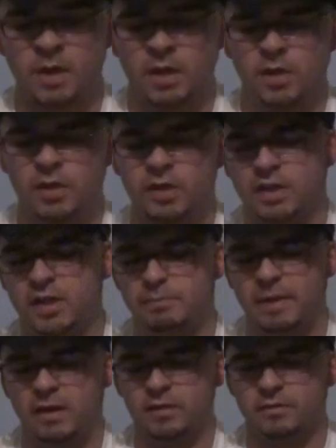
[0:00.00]
You can get
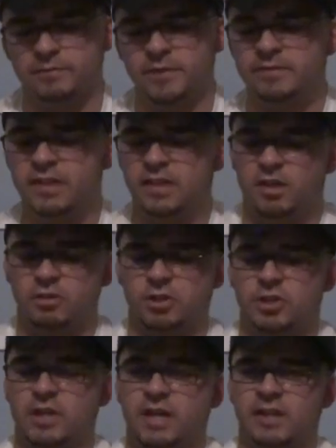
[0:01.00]
about 1,500
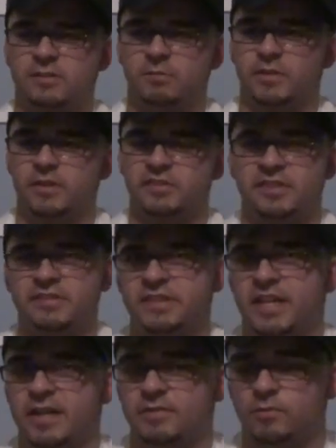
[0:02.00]
shots with a
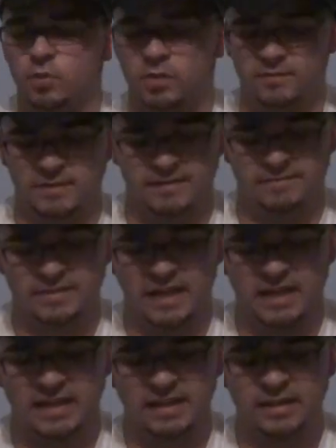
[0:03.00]
68-45
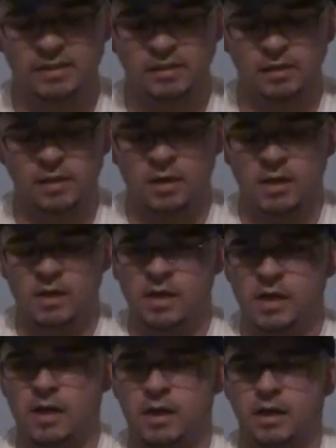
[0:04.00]
tank.
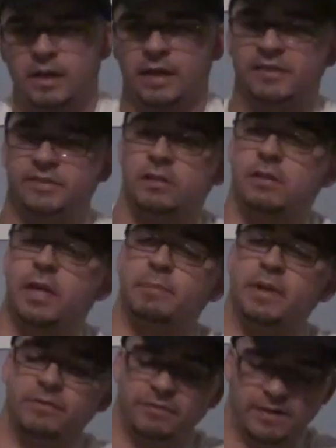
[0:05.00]
It has a
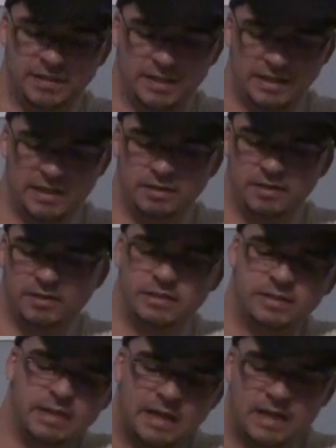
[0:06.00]
clamping feed neck here on the
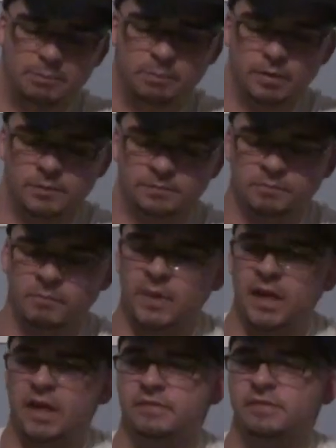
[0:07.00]
top.
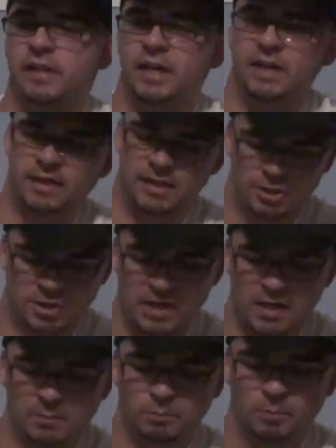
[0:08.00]
It has an
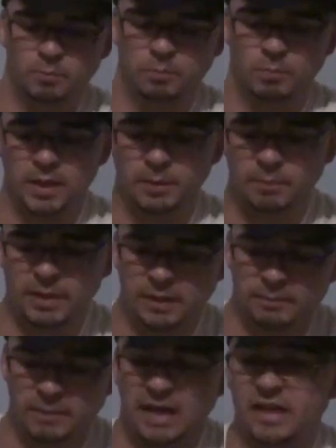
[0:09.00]
anti-chop brake
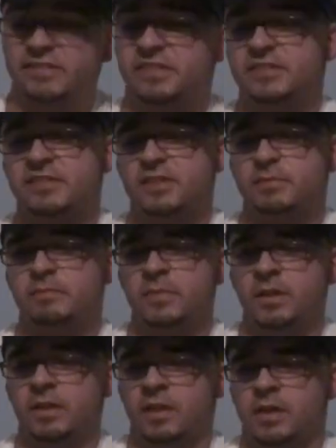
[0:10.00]
beam eye
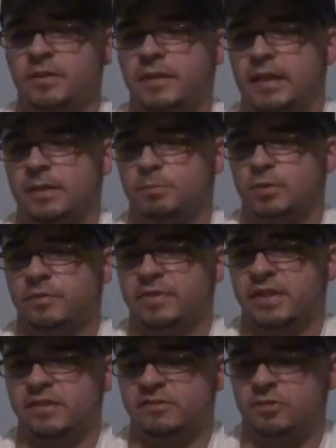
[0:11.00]
system that
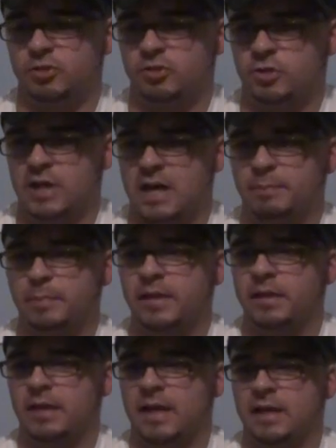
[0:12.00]
prevents
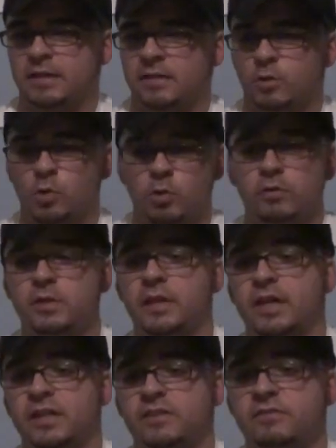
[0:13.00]
chopping on old
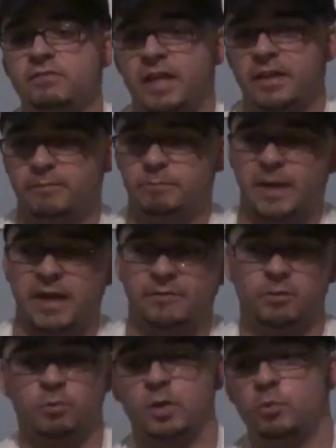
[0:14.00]
guns, like back
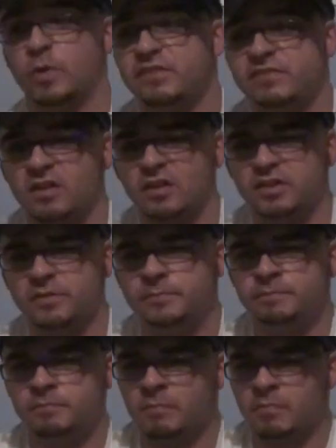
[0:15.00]
from when we started.